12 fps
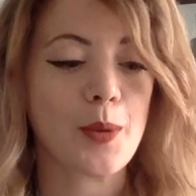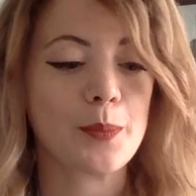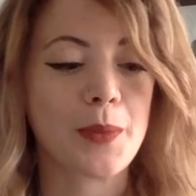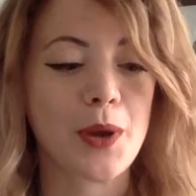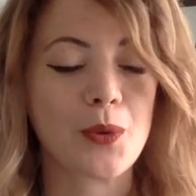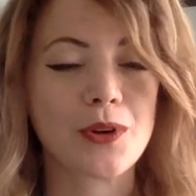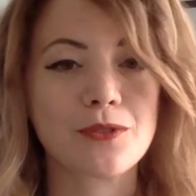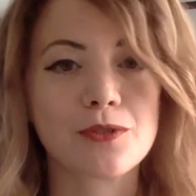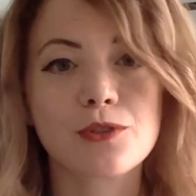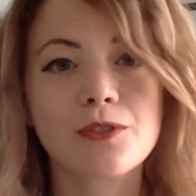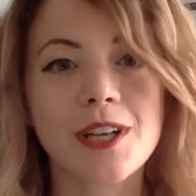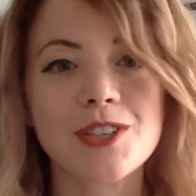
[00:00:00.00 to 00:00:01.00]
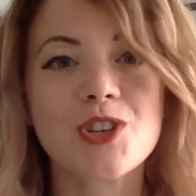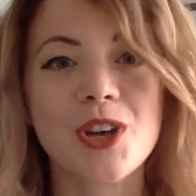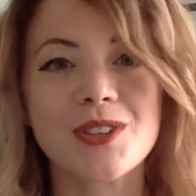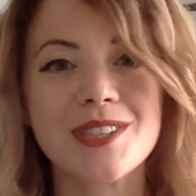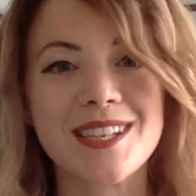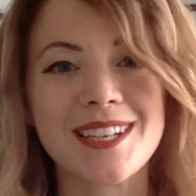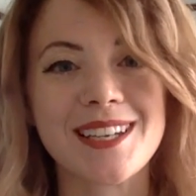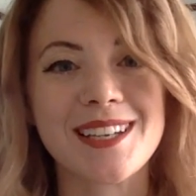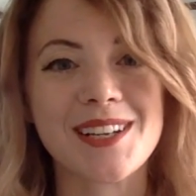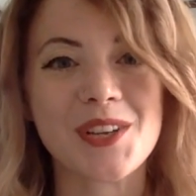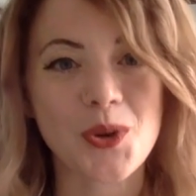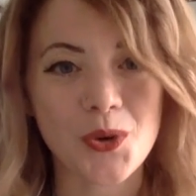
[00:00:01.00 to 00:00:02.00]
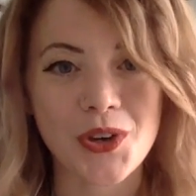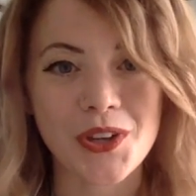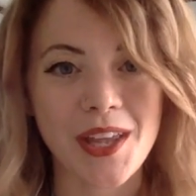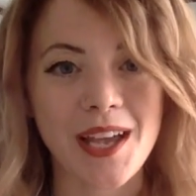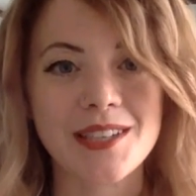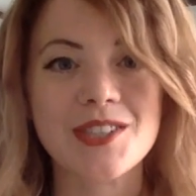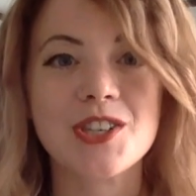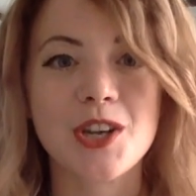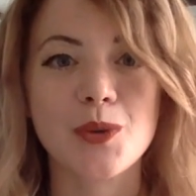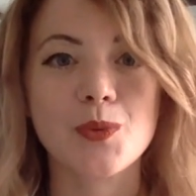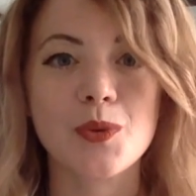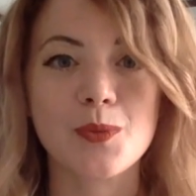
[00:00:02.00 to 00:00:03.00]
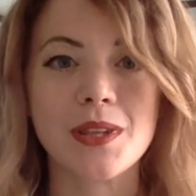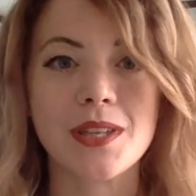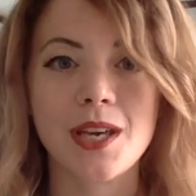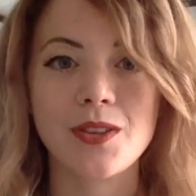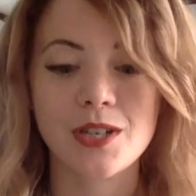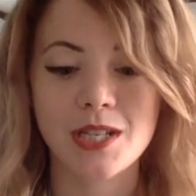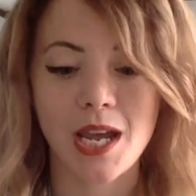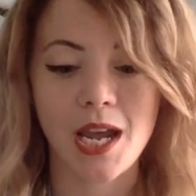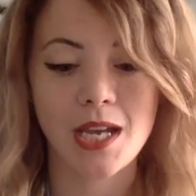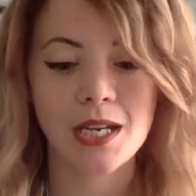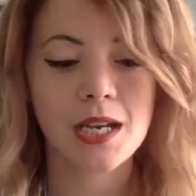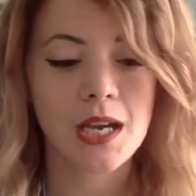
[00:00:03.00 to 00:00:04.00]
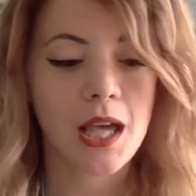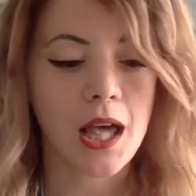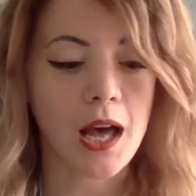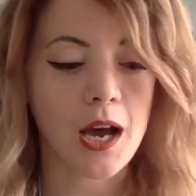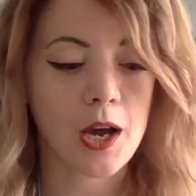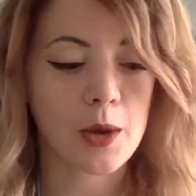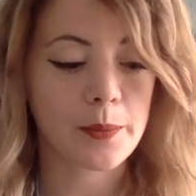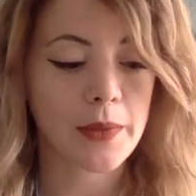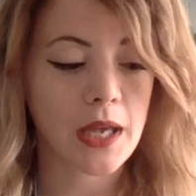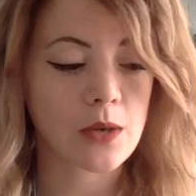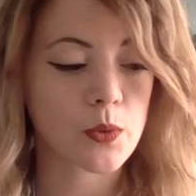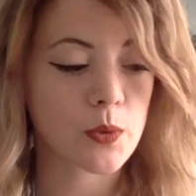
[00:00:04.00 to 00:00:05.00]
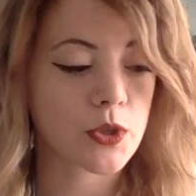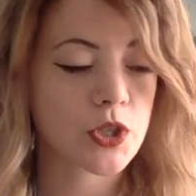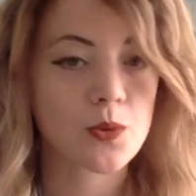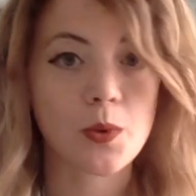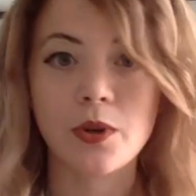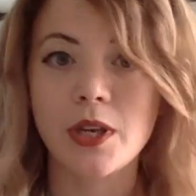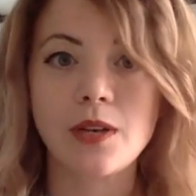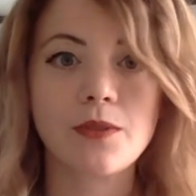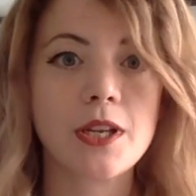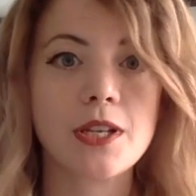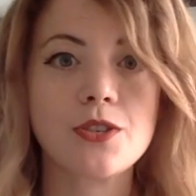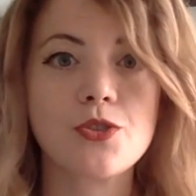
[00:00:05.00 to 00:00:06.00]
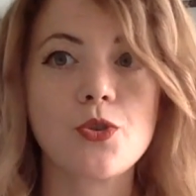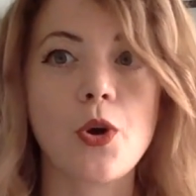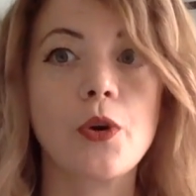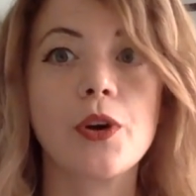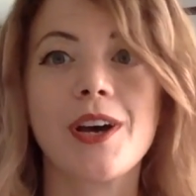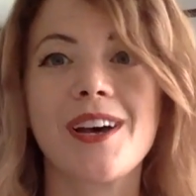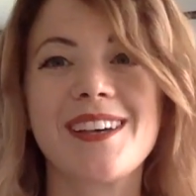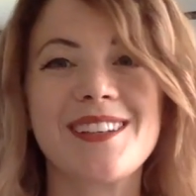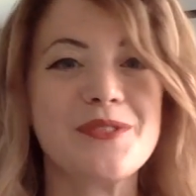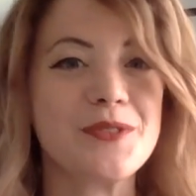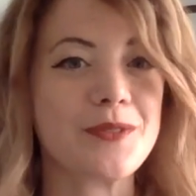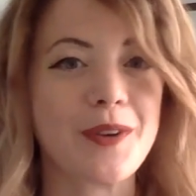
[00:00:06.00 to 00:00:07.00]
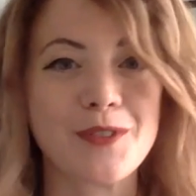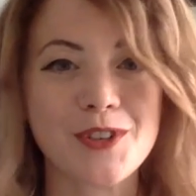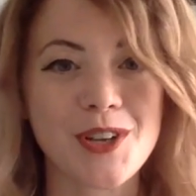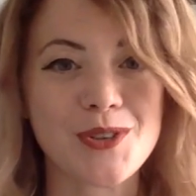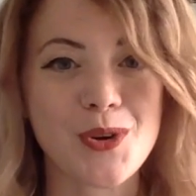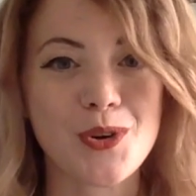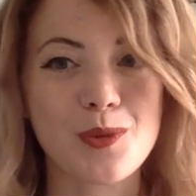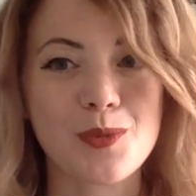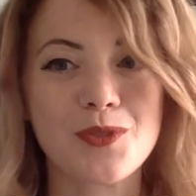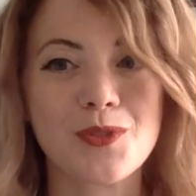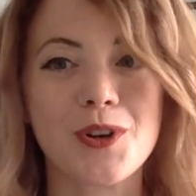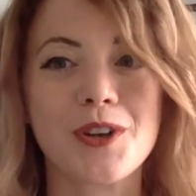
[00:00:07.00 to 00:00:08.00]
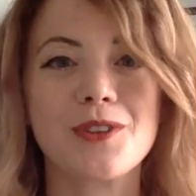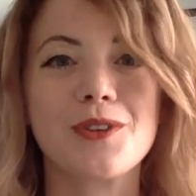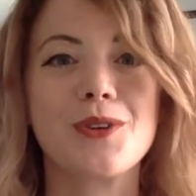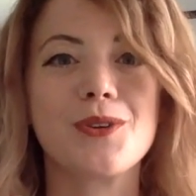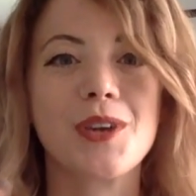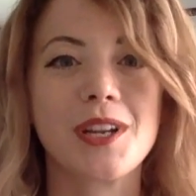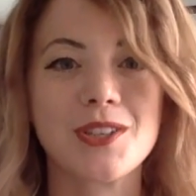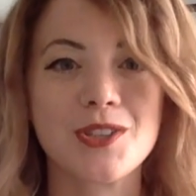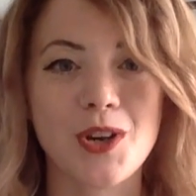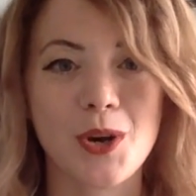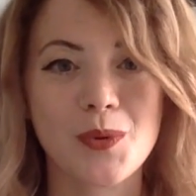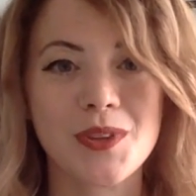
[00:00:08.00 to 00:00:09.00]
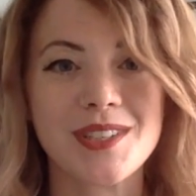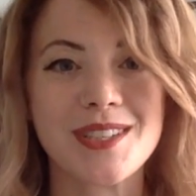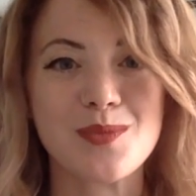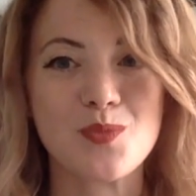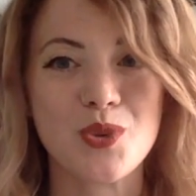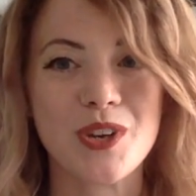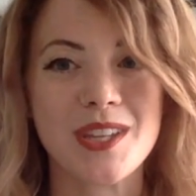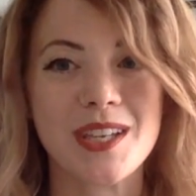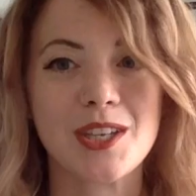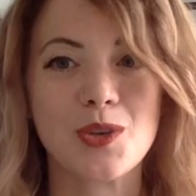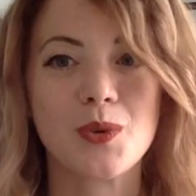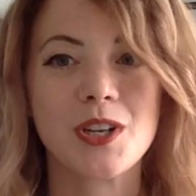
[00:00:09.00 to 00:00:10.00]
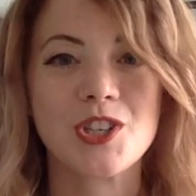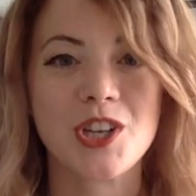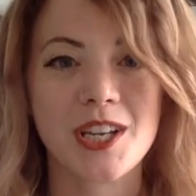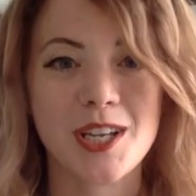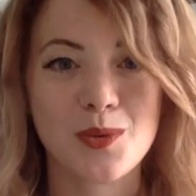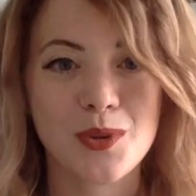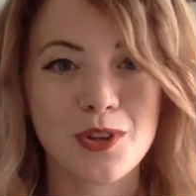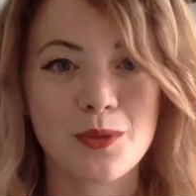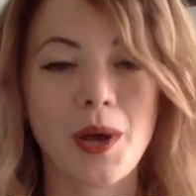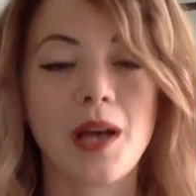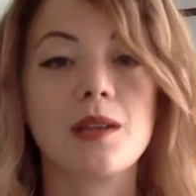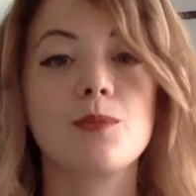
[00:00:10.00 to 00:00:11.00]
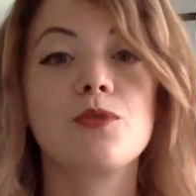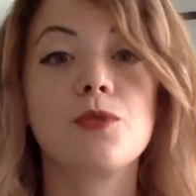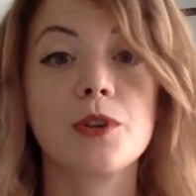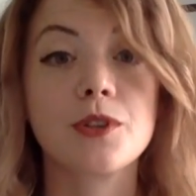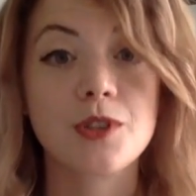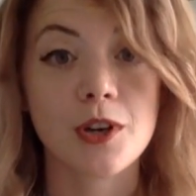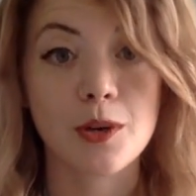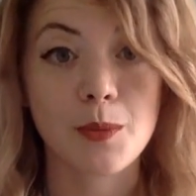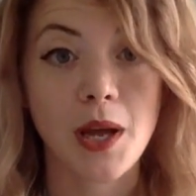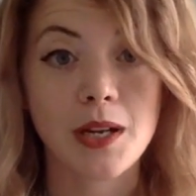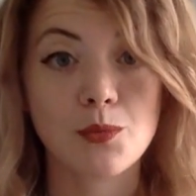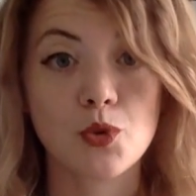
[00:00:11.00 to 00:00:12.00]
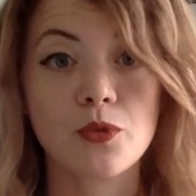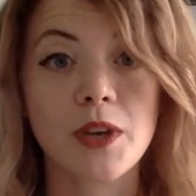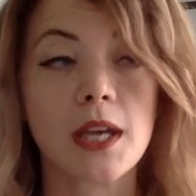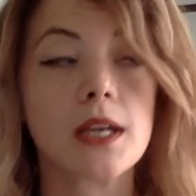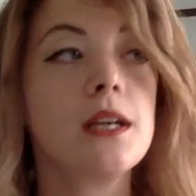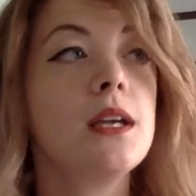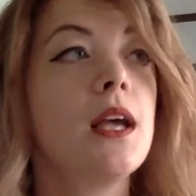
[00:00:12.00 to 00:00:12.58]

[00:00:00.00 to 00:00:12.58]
my wonderful friend Chelsea in a yoga class shared with me the other day. And we were getting ready to do yoga. If you've ever done yoga before, you know you kind of start with the deep breathing. You want to check in with your body before you start your body moving.